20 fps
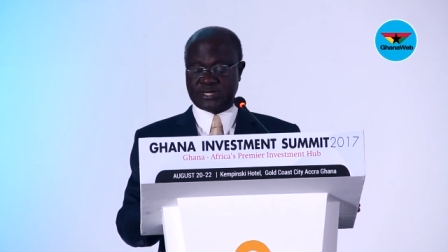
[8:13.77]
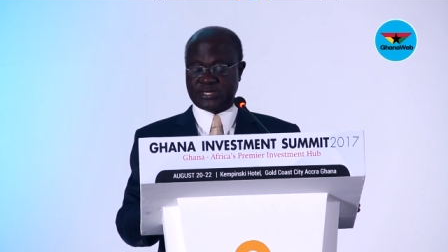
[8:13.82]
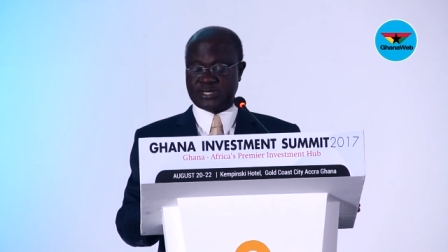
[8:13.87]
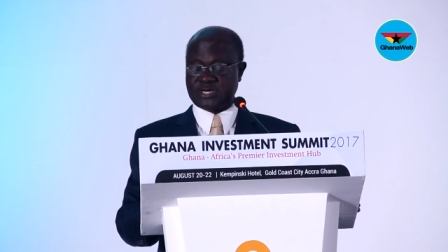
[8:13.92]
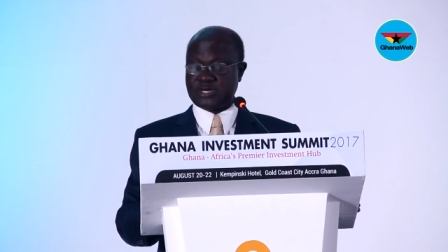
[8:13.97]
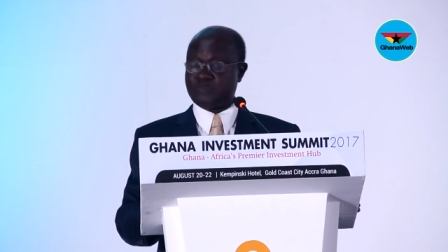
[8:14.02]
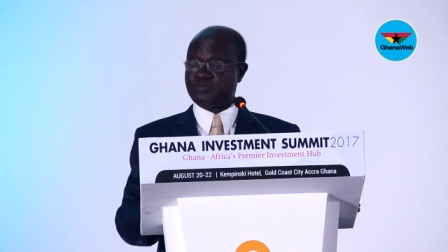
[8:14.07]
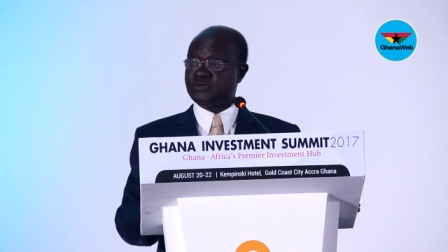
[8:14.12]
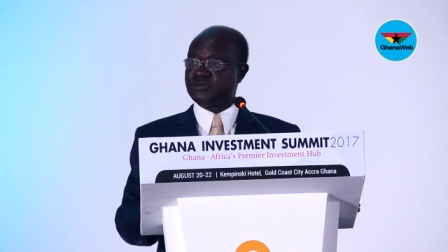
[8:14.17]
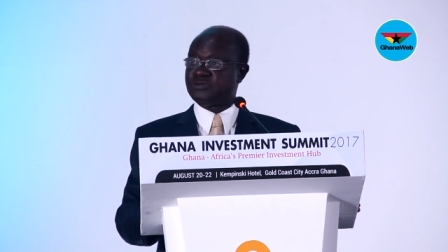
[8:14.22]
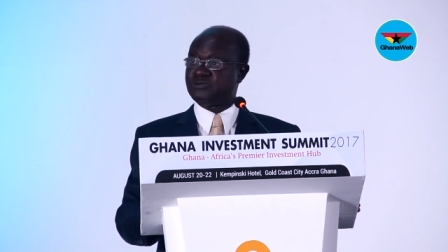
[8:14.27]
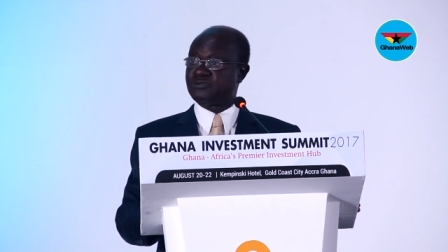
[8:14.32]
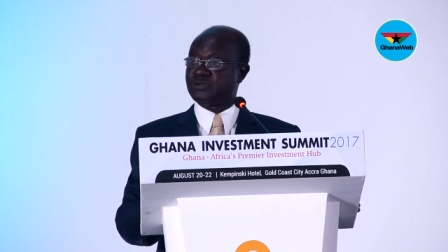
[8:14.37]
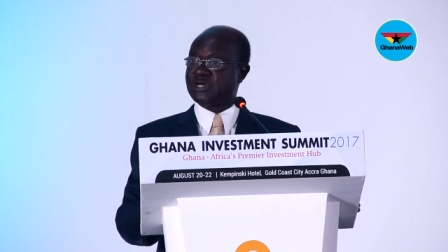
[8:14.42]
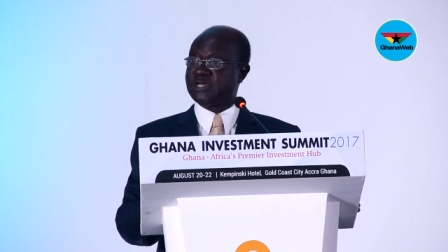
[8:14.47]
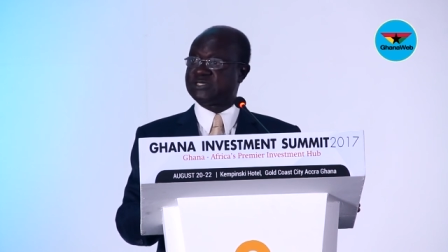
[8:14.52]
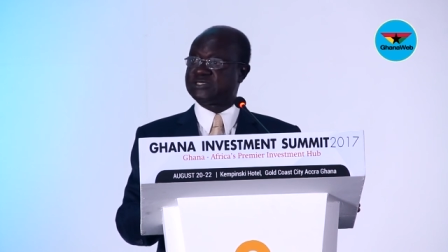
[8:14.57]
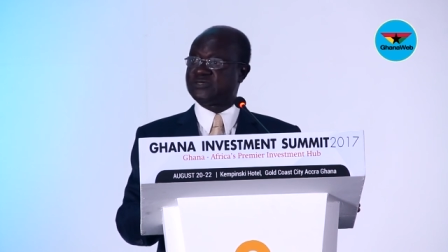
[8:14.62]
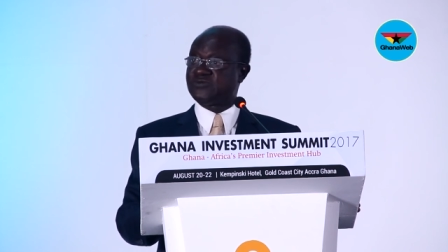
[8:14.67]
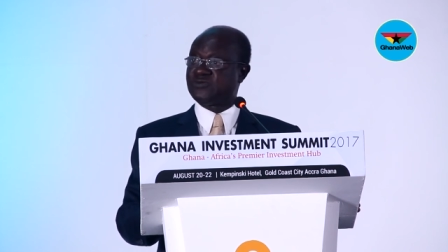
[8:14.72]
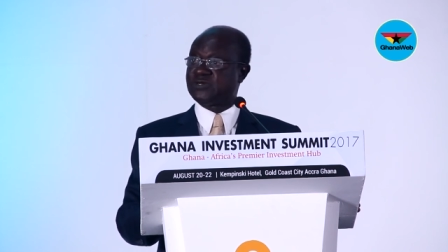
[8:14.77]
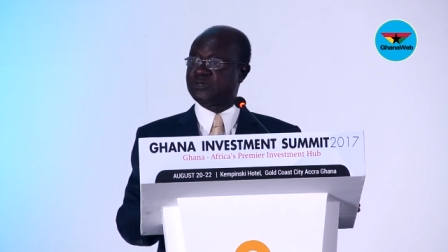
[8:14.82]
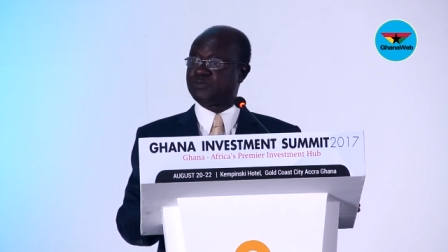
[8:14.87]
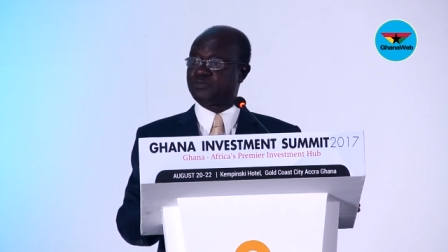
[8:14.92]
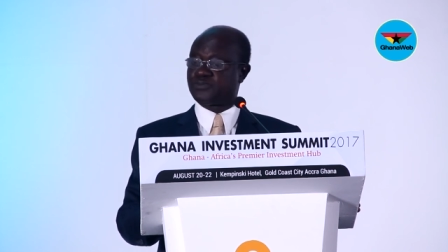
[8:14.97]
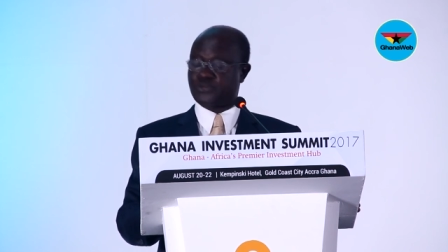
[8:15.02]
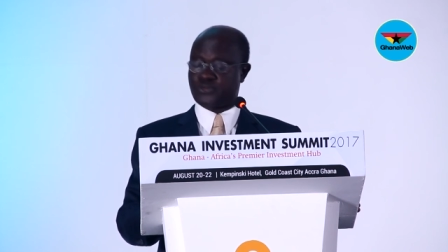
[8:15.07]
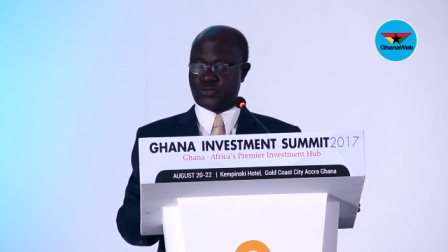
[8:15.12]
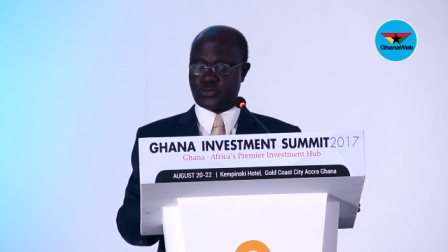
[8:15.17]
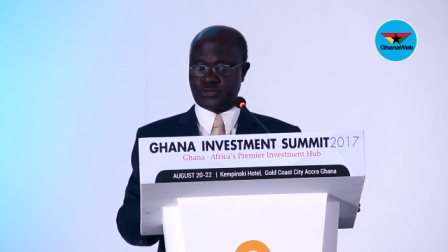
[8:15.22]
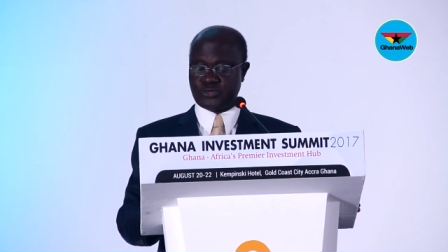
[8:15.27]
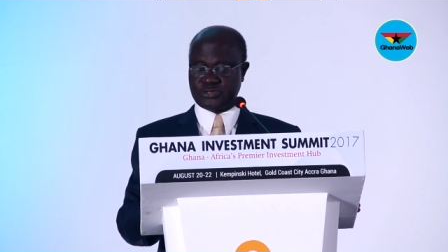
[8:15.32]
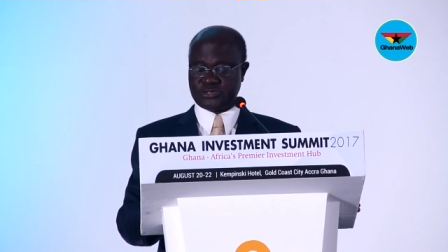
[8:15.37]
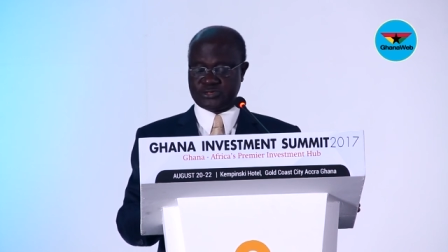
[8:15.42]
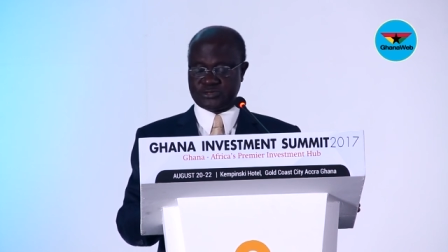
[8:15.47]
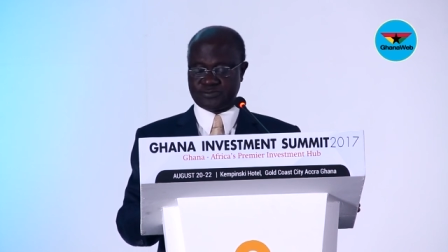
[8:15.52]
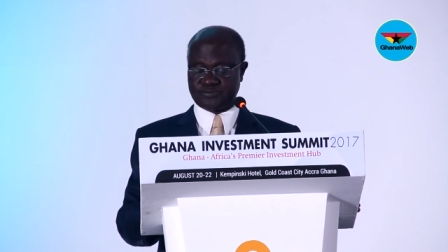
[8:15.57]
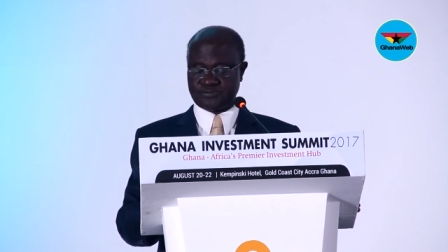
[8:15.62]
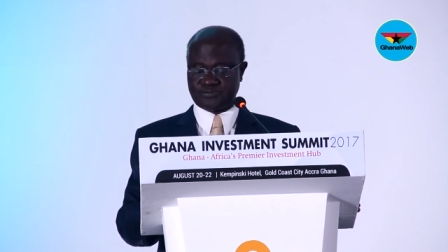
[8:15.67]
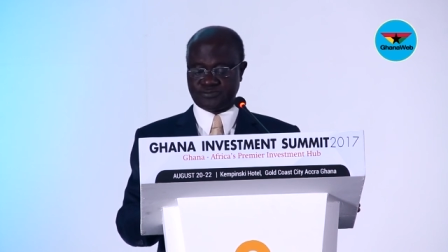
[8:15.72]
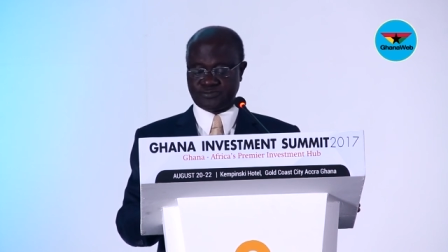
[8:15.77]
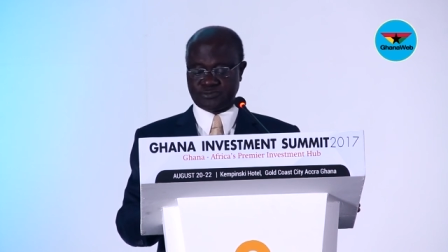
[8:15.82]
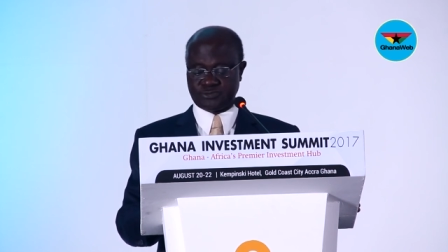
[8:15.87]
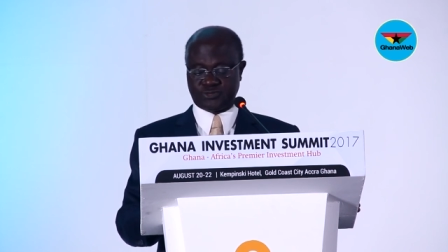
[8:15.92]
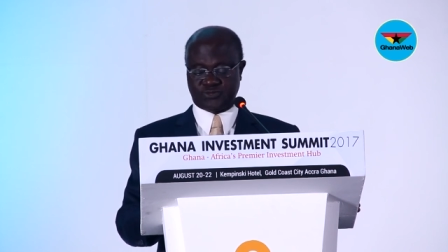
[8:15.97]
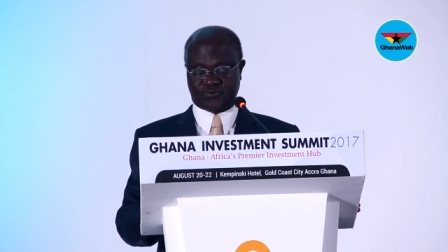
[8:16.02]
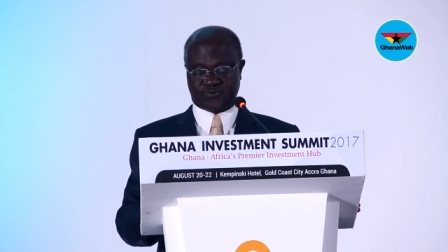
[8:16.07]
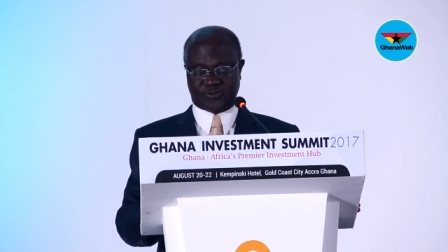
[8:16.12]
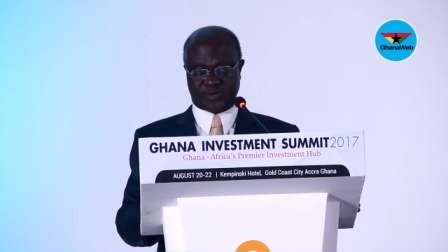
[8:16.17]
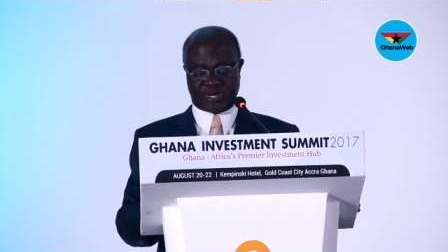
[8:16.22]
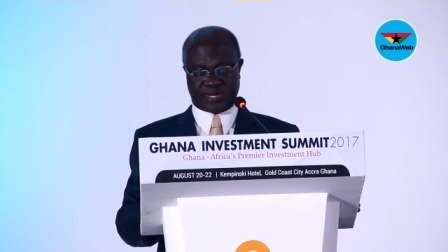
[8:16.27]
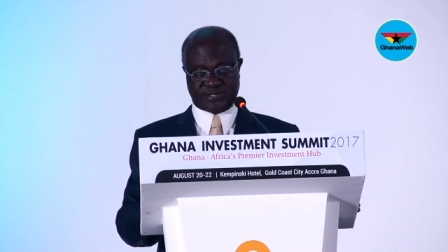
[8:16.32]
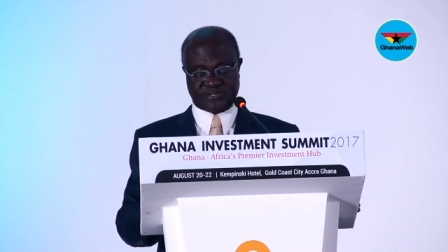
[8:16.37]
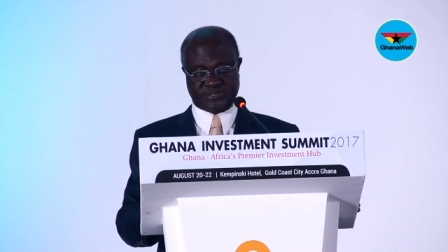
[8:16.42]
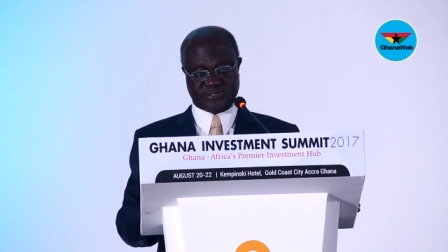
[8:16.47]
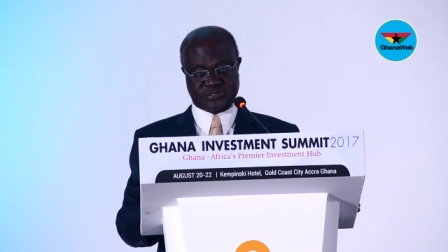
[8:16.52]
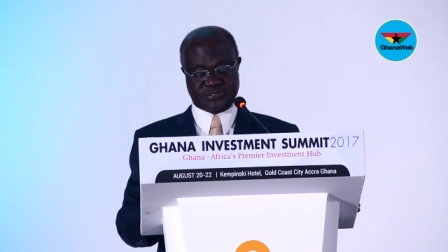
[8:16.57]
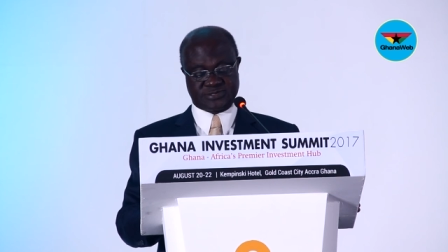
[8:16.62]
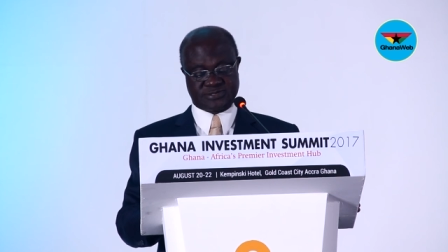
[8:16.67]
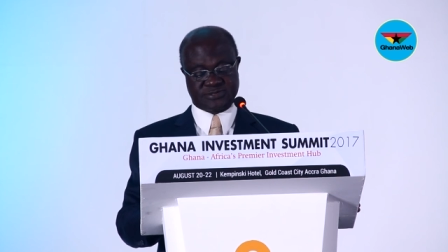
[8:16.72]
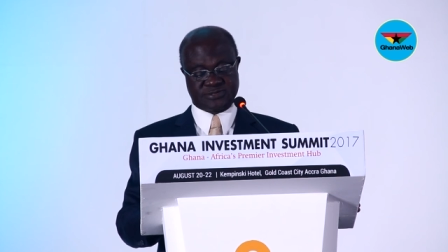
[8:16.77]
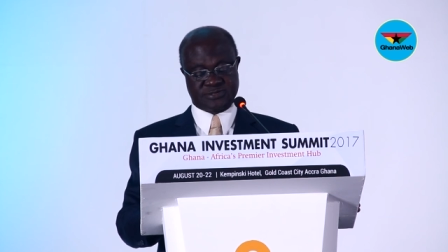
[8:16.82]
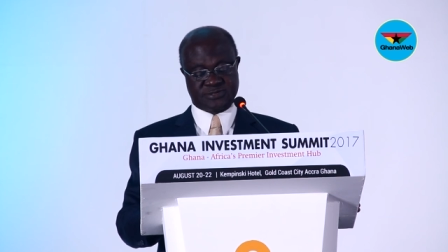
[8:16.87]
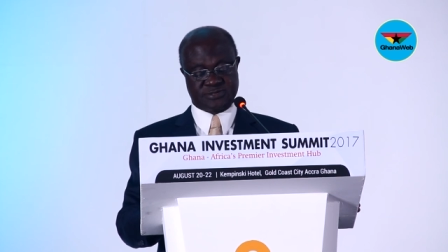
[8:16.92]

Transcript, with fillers: have been relatively prone to floods,